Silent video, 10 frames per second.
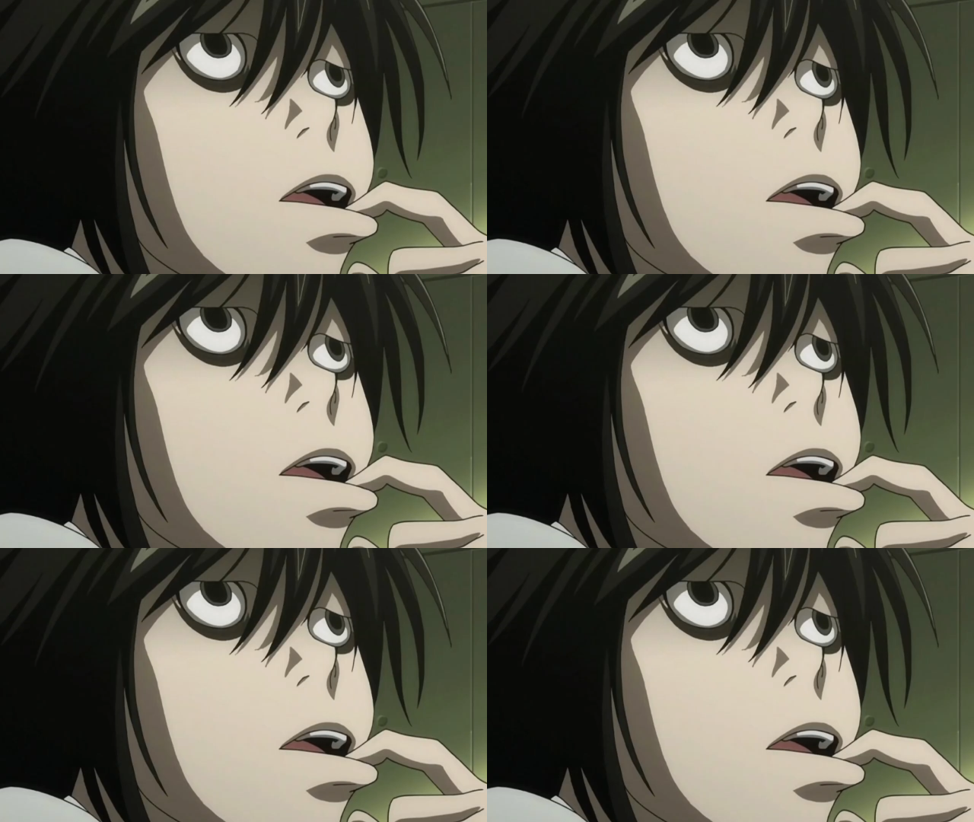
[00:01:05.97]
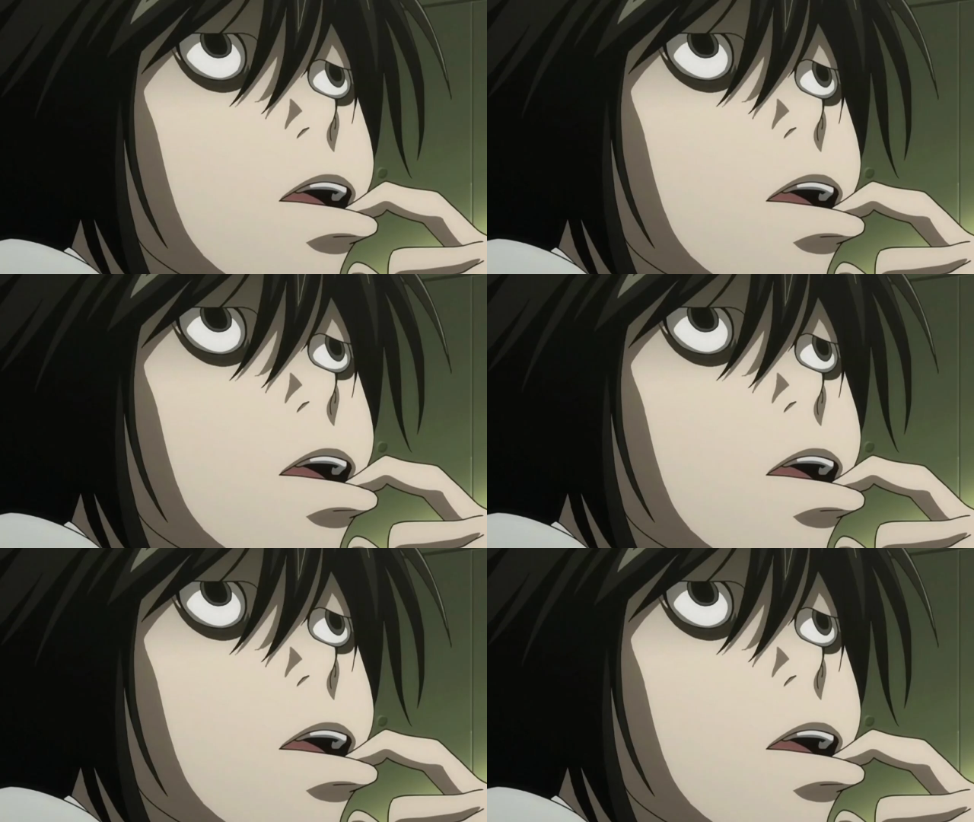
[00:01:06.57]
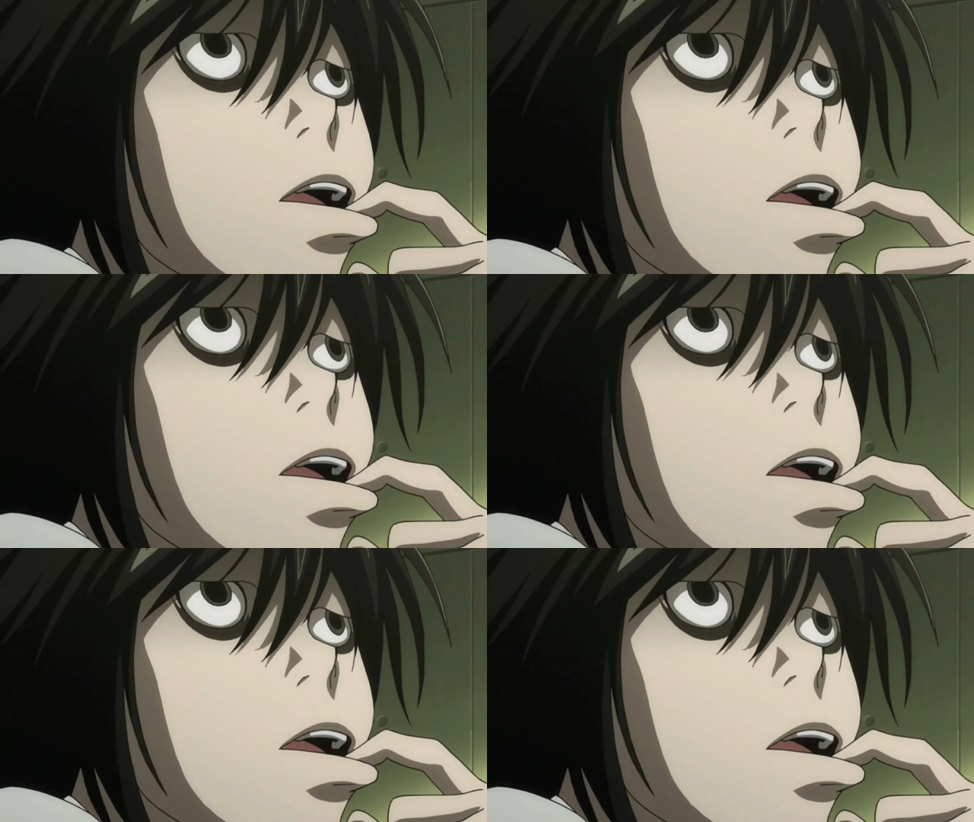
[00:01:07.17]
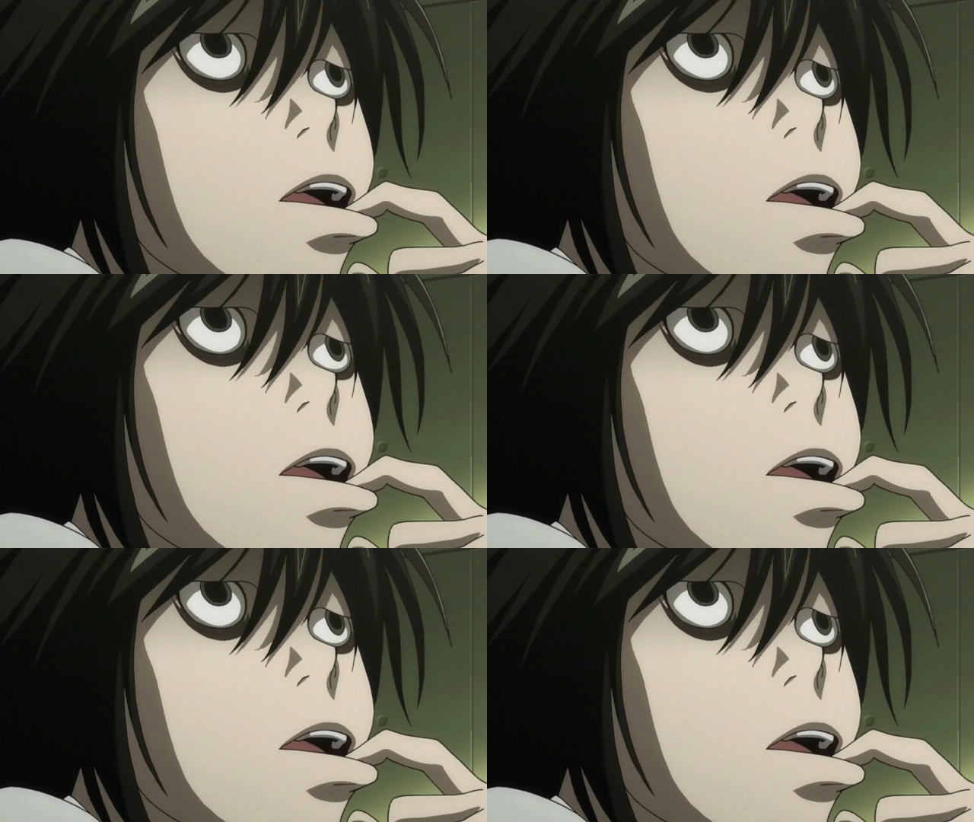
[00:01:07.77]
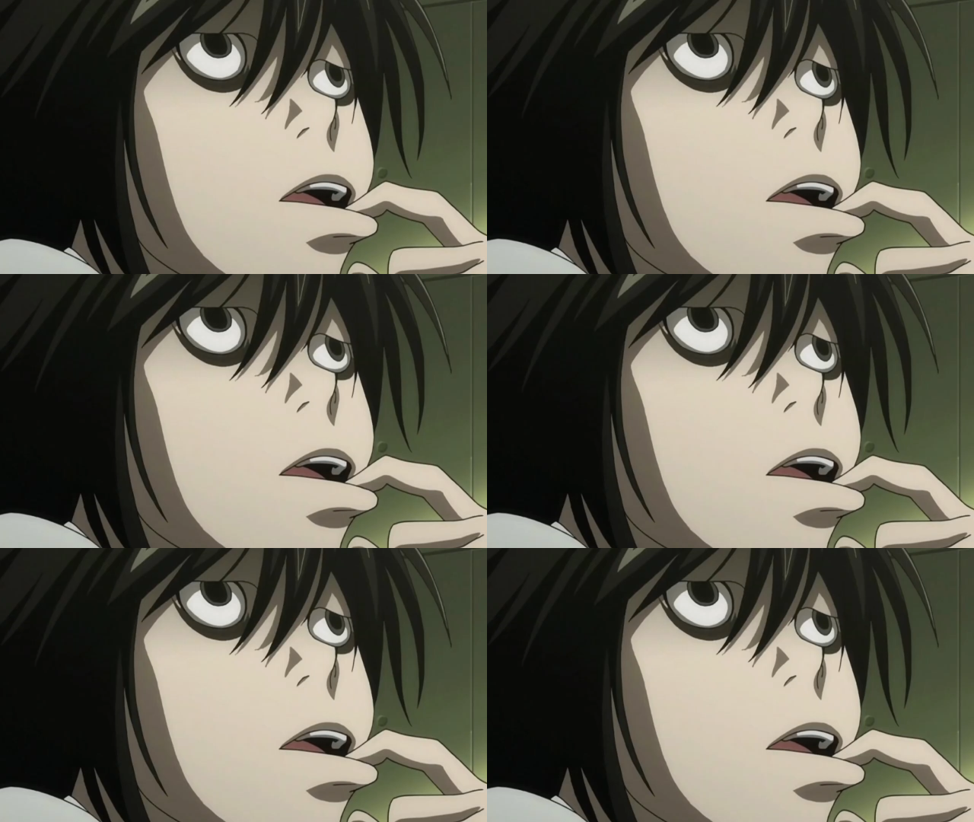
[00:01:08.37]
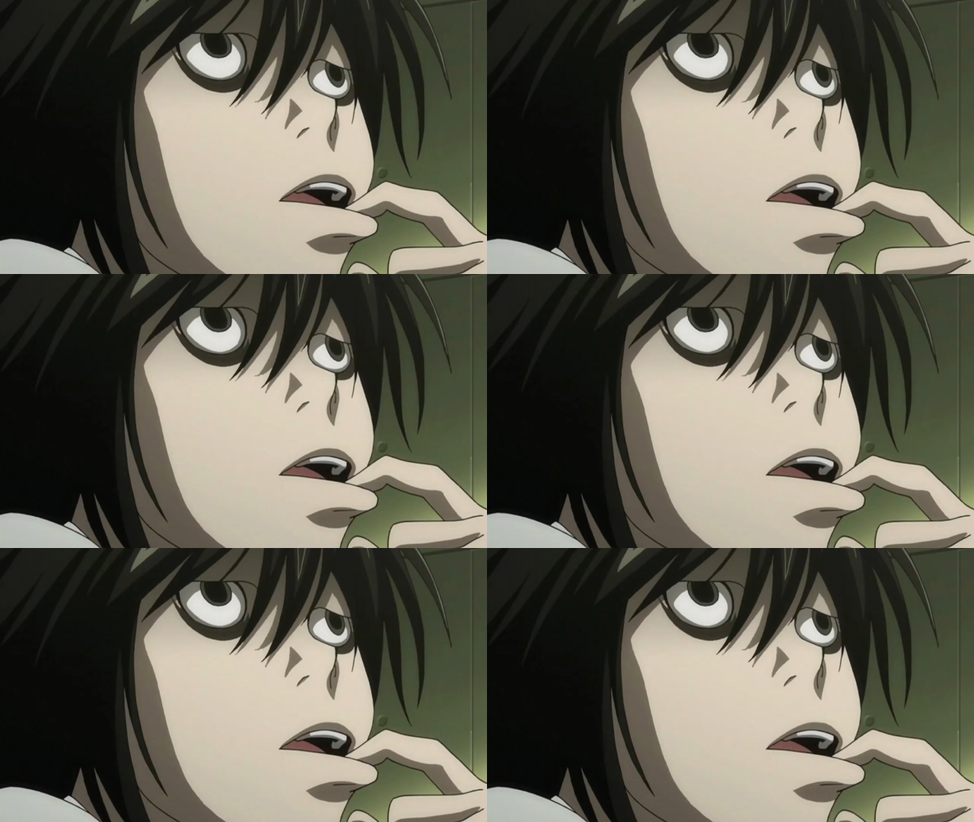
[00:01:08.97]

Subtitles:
[unreadable: no face in view]